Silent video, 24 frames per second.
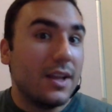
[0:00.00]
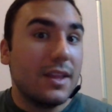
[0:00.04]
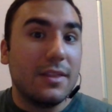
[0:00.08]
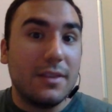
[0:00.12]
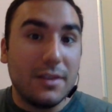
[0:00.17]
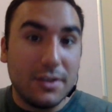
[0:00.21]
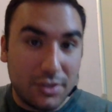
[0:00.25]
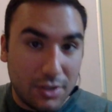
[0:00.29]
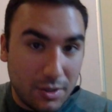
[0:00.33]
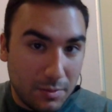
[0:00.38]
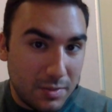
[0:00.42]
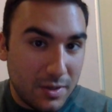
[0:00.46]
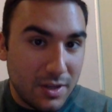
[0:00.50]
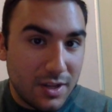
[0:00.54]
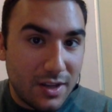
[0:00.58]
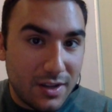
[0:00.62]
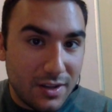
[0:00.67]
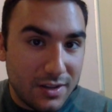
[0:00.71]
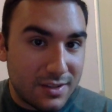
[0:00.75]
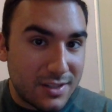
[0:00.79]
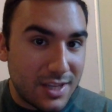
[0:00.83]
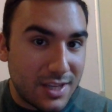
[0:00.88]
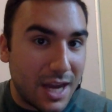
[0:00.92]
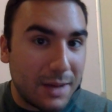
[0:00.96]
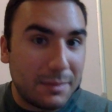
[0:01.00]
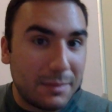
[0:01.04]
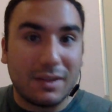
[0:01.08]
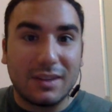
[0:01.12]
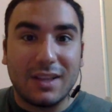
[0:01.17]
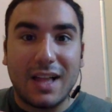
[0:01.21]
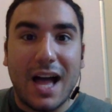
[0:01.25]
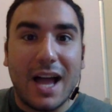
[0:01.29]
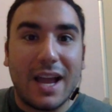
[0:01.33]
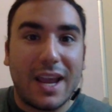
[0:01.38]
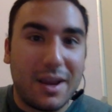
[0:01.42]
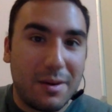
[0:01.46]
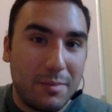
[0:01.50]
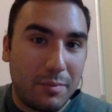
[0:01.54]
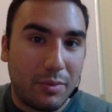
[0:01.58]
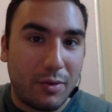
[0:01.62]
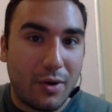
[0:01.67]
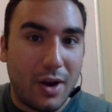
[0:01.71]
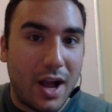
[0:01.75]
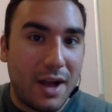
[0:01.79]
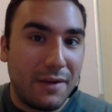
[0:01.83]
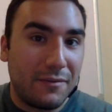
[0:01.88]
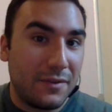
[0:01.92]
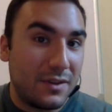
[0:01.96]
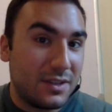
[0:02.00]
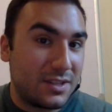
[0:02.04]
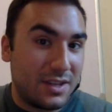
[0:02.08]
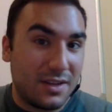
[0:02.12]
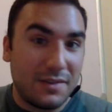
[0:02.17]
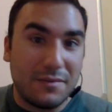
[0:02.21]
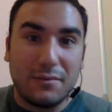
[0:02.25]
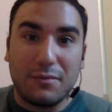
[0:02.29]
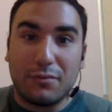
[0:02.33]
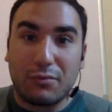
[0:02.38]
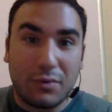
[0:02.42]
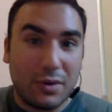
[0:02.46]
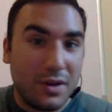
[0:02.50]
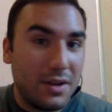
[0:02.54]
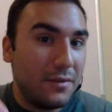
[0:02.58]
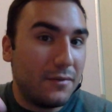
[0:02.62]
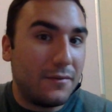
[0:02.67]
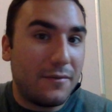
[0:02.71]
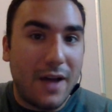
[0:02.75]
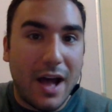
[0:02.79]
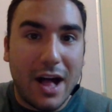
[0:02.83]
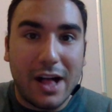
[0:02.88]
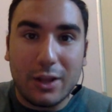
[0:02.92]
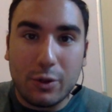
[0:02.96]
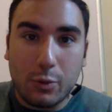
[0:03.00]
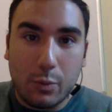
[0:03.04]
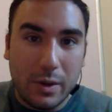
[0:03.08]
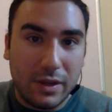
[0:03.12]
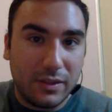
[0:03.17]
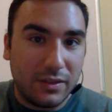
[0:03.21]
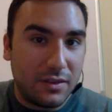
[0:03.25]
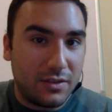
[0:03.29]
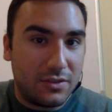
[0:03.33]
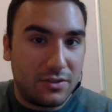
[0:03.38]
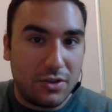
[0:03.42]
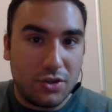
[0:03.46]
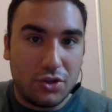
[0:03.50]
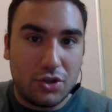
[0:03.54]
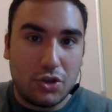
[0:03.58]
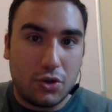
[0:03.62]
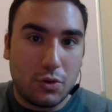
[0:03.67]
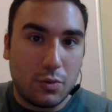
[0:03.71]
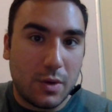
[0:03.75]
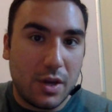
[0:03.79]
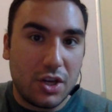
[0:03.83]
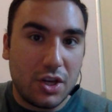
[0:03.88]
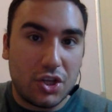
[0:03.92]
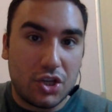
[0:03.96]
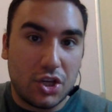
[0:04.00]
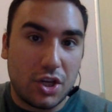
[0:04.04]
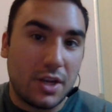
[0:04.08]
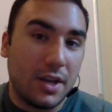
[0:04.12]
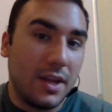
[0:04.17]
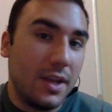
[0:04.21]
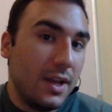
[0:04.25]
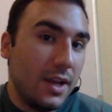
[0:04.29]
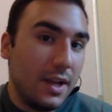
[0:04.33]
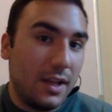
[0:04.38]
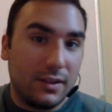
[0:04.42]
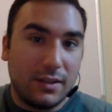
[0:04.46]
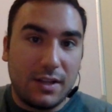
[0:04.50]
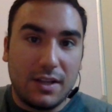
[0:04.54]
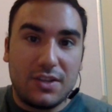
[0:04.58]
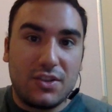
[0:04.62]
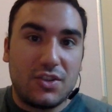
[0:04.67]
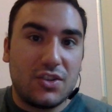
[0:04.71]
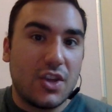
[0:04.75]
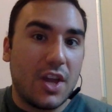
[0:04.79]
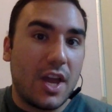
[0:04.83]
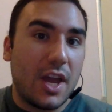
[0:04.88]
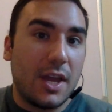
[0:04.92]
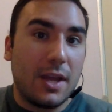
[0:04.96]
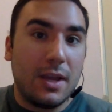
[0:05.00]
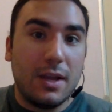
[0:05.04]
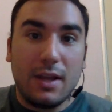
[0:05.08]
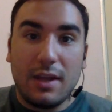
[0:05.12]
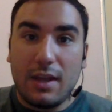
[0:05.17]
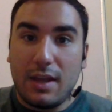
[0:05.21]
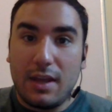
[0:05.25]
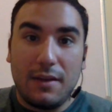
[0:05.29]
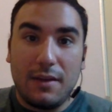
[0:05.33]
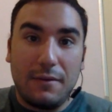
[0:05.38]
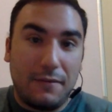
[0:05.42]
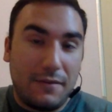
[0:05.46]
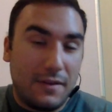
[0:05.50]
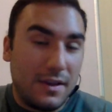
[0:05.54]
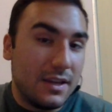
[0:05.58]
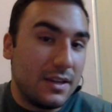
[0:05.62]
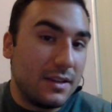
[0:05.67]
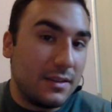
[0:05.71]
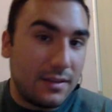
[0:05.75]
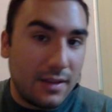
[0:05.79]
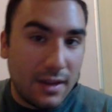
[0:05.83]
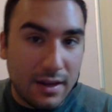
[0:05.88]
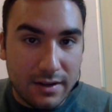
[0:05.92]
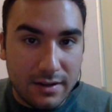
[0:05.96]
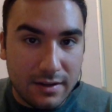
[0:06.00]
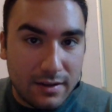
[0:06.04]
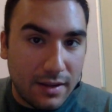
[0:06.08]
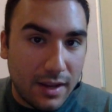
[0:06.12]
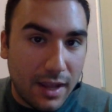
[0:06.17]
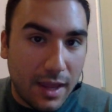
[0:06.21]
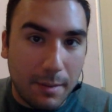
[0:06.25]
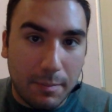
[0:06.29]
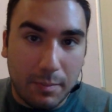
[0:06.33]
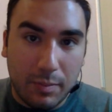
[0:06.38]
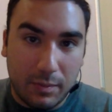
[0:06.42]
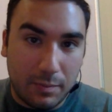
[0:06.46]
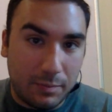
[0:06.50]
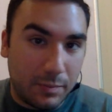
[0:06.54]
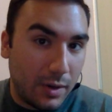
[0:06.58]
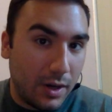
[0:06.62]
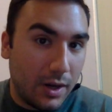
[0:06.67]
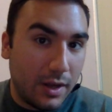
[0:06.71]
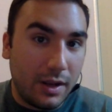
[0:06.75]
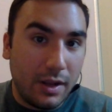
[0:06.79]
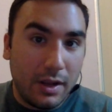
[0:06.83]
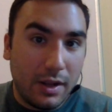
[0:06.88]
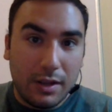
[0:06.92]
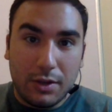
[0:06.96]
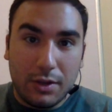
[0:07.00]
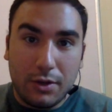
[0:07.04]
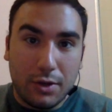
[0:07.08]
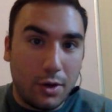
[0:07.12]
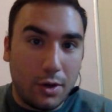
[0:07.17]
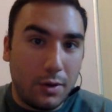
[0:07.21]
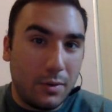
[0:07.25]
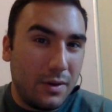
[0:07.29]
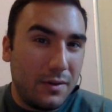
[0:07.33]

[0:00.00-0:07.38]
This could be a good time to lock in profits and reevaluate the situation, let's say, if it did dip. But, you know,